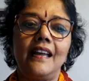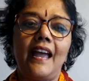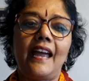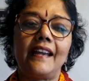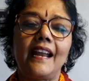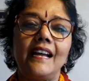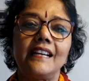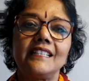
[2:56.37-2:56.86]

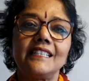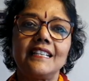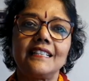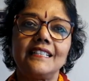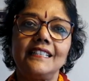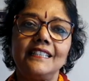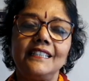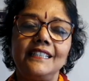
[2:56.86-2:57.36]
And I shall
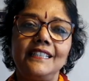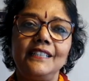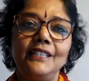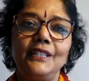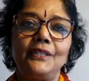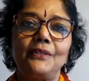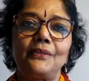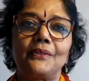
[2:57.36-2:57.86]

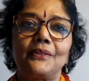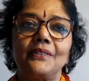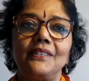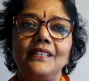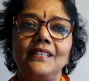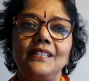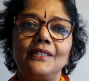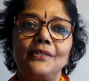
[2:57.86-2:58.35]
continue
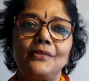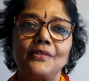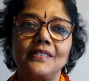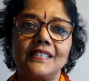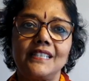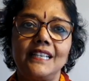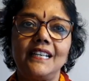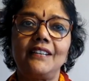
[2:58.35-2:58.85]
to
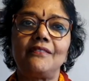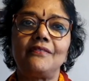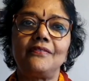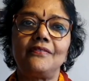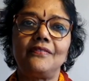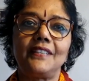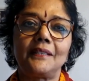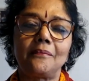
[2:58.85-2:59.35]
serve
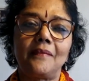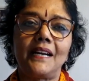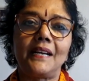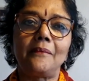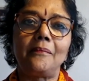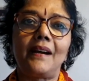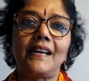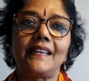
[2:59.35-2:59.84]
with
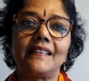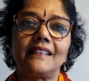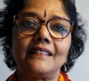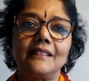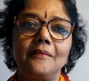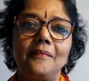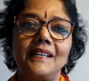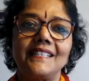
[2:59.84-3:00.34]
my mind
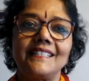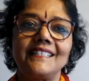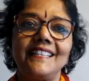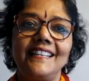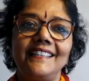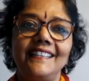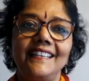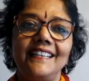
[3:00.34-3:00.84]
by
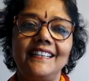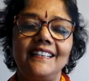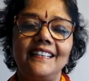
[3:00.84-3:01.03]
sending